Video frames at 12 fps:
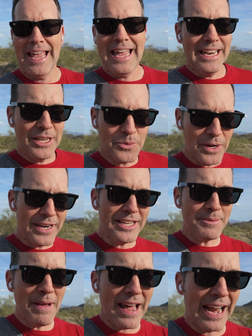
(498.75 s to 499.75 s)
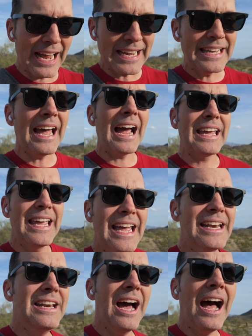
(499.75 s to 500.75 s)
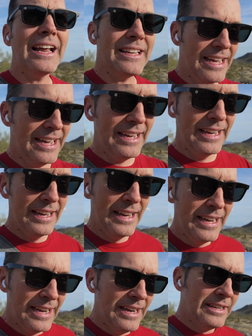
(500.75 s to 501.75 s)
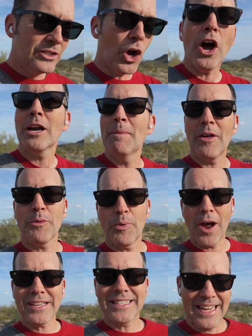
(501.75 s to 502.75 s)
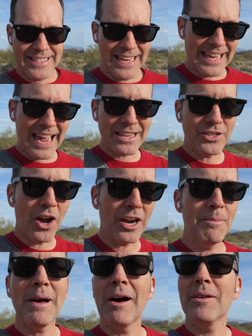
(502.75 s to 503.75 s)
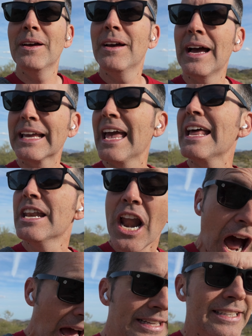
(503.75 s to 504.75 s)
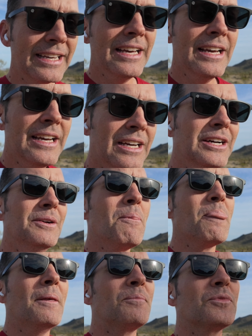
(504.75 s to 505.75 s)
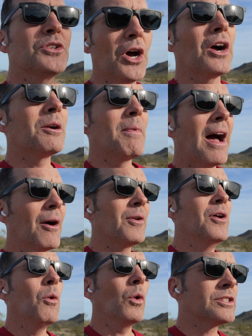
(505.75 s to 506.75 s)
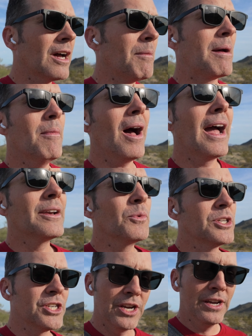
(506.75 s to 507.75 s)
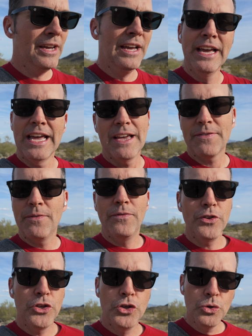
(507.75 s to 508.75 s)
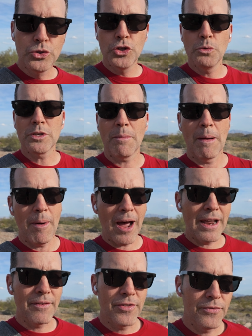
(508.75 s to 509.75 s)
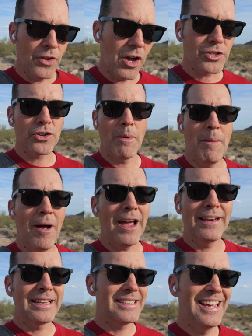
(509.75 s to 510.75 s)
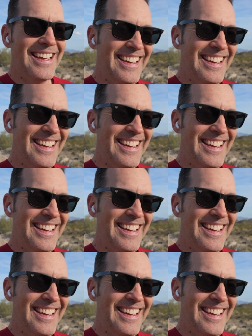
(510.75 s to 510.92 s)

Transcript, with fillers: it is what it is, man. Like, I can't not talk about the process. I can't not talk about what's on my mind, which if YouTube is on my mind, if the vlogs are on my mind, it's,